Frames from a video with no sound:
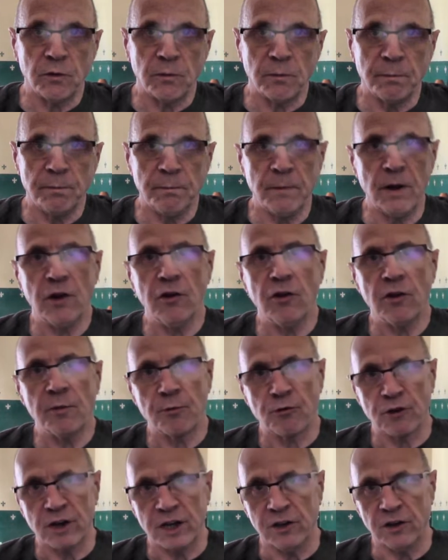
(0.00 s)
most
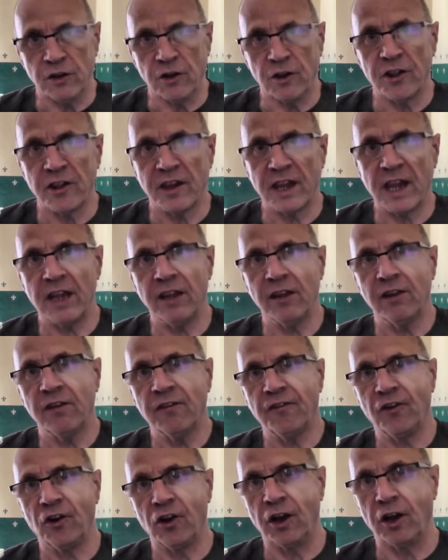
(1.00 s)
breeders tend to
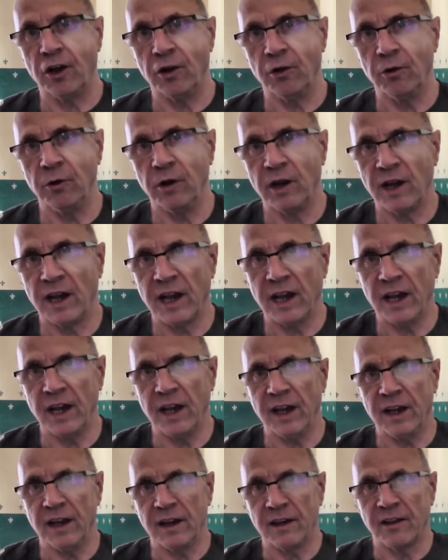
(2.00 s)
follow
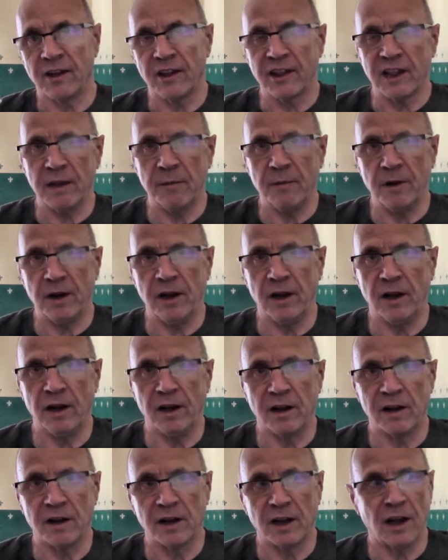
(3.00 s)
the similar
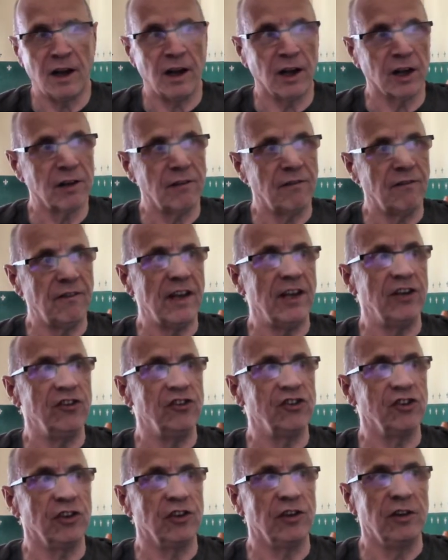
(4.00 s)

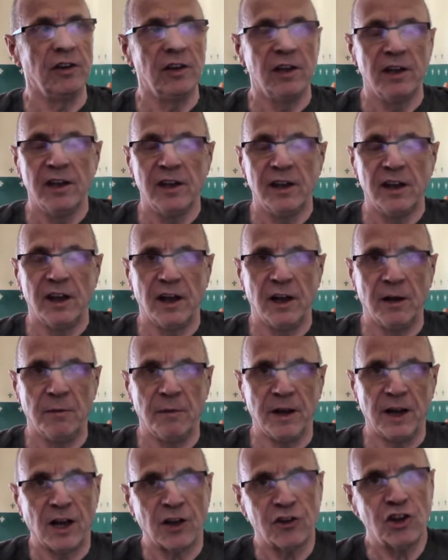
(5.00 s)
convention,
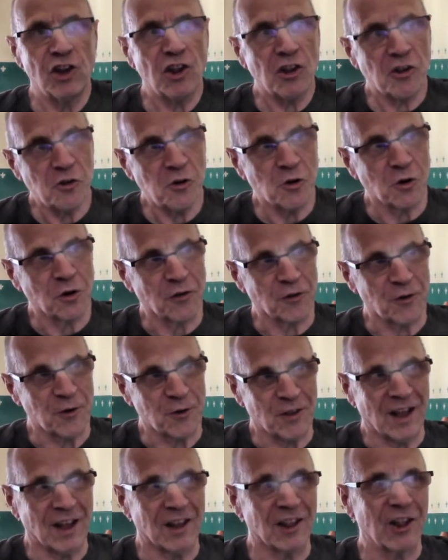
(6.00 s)
and I'll just talk through
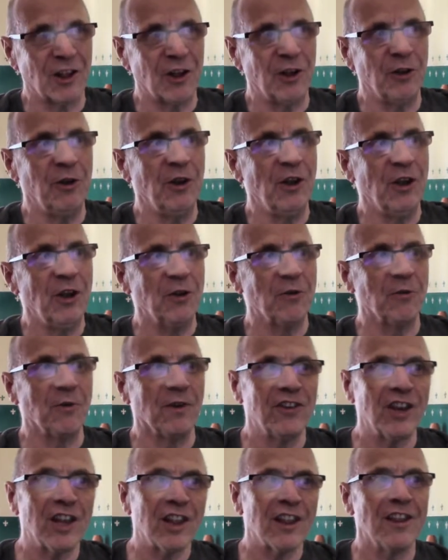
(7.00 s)
that. So we
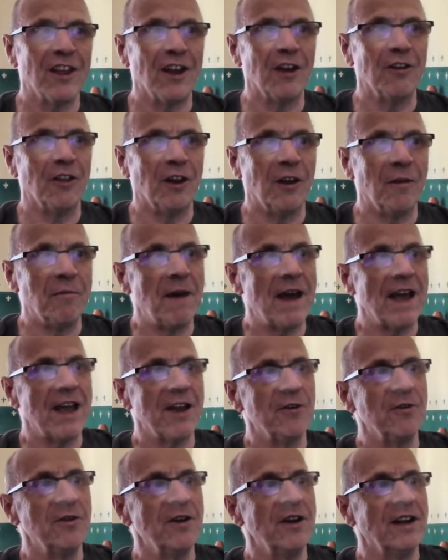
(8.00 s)
just know that a
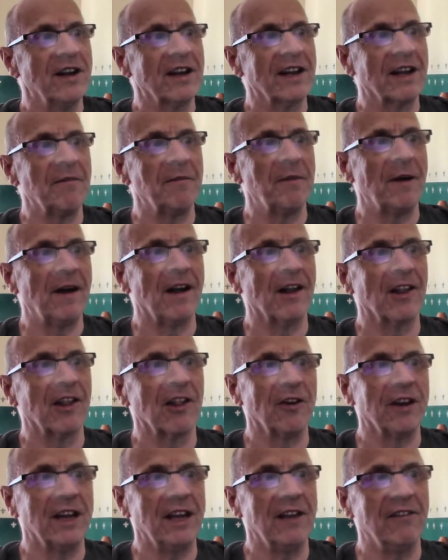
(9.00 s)
male can pass
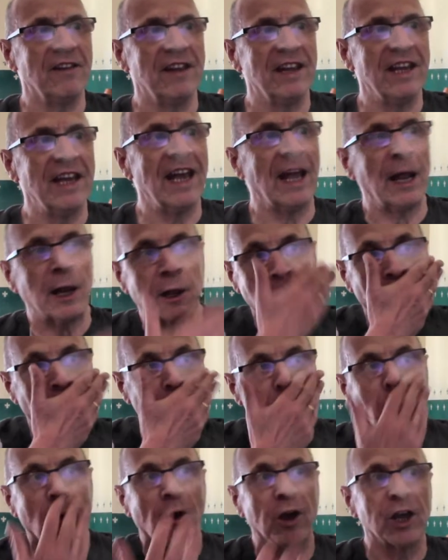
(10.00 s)
on either the X or
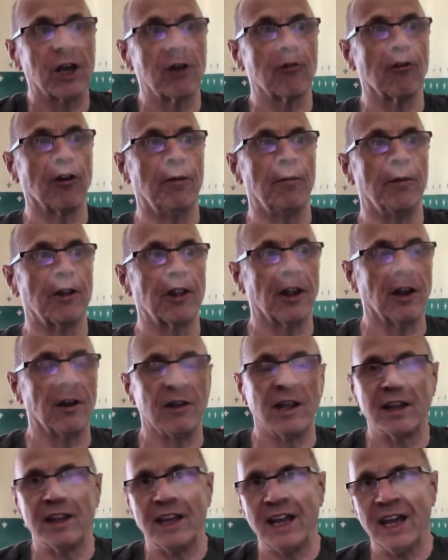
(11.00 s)
Y chromosome,
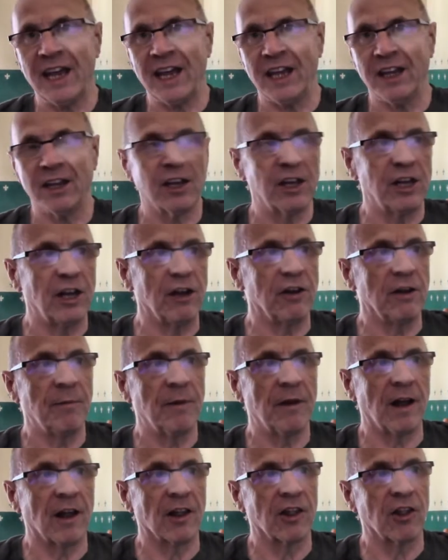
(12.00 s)
and the hen can only
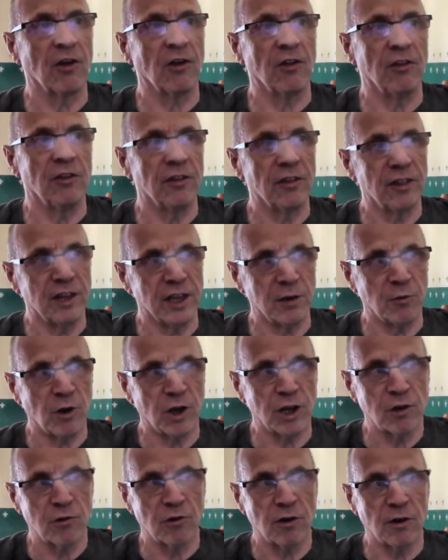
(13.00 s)
pass on the
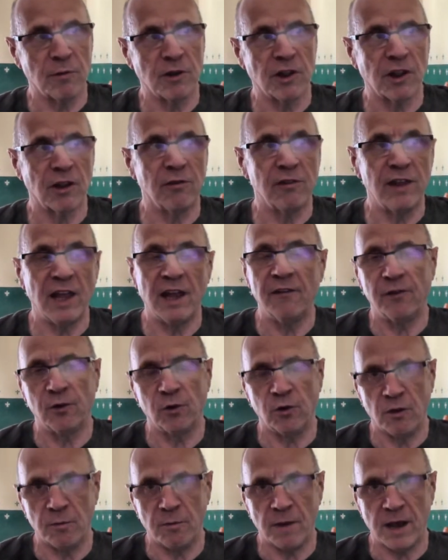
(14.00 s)
Y chromosome. Therefore
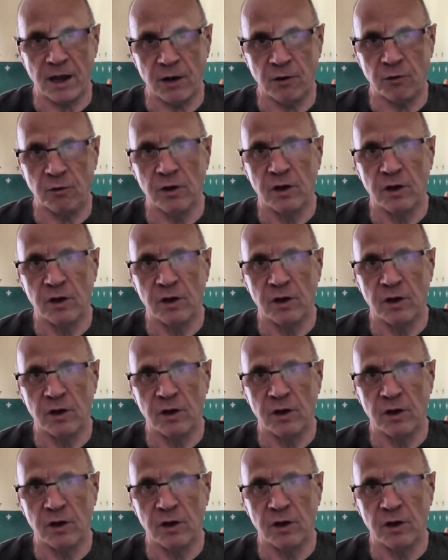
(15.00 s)
the male